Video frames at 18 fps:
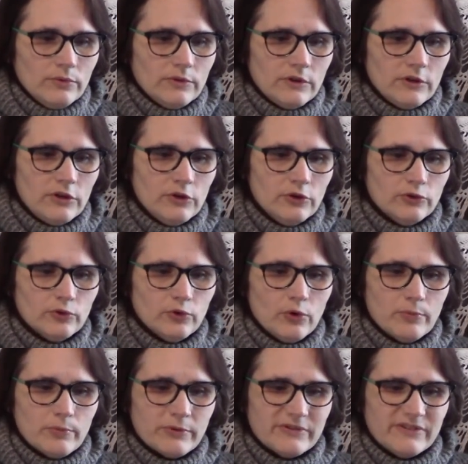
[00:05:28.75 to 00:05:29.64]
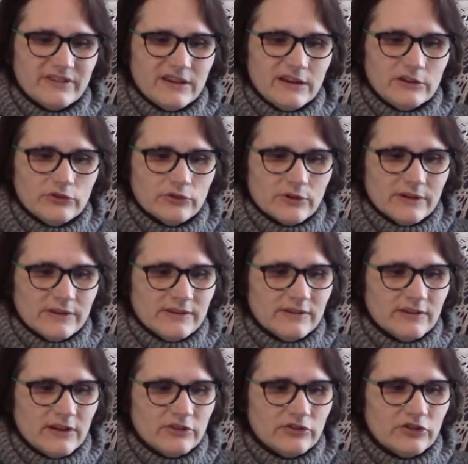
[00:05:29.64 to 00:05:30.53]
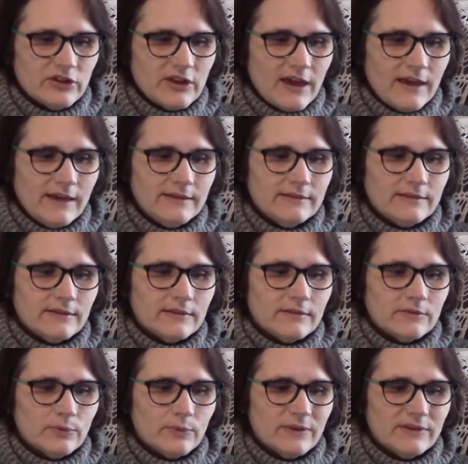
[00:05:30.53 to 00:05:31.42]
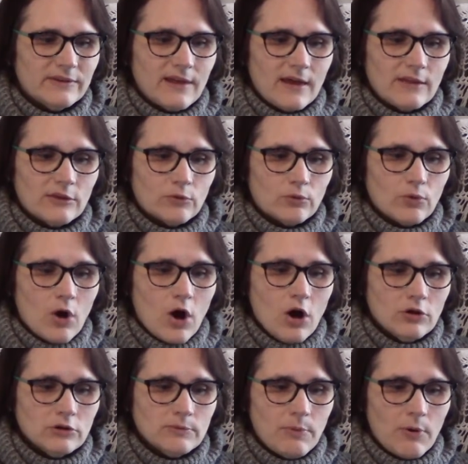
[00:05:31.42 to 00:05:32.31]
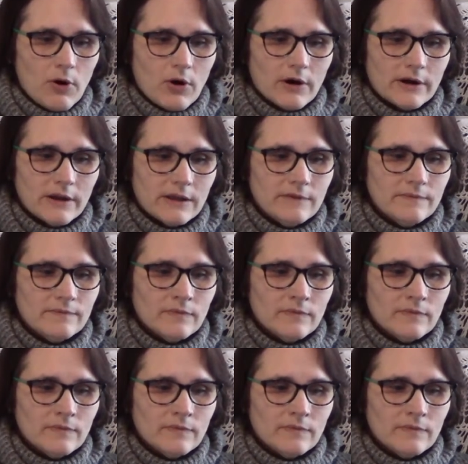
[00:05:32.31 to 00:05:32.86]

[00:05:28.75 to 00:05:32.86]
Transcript: the usual procedure in such cases was that the wronged party,